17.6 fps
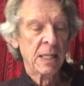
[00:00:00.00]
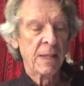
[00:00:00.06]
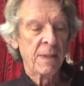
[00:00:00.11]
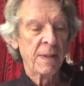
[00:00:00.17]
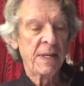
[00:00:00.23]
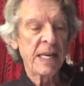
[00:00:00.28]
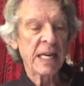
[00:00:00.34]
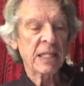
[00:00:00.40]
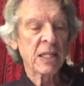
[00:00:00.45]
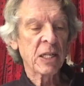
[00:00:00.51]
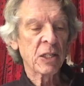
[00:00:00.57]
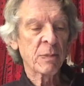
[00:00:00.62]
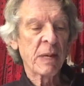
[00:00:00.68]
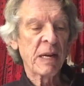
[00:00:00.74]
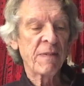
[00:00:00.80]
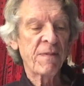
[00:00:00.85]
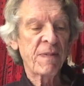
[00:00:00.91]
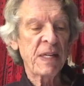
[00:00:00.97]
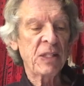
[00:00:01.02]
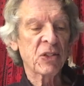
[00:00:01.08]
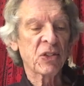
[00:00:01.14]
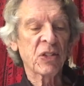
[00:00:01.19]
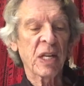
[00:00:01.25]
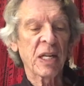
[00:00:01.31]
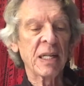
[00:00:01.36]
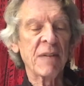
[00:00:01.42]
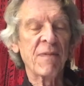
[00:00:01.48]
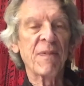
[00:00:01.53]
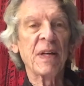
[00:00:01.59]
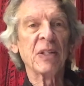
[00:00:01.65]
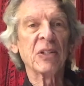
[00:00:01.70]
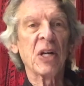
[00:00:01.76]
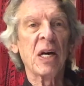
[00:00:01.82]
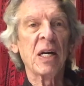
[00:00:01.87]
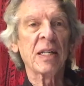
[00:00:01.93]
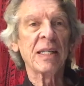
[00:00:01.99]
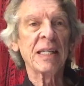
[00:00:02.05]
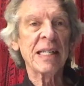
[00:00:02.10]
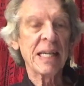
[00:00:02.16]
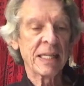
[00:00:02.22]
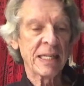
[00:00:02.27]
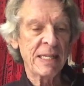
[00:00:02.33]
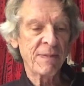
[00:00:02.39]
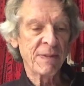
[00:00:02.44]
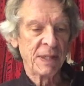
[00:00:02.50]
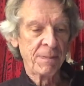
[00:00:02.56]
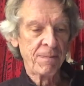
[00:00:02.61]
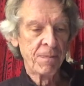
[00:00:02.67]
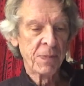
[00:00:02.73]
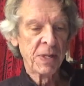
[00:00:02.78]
The deck under my feet suddenly felt oddly uneven,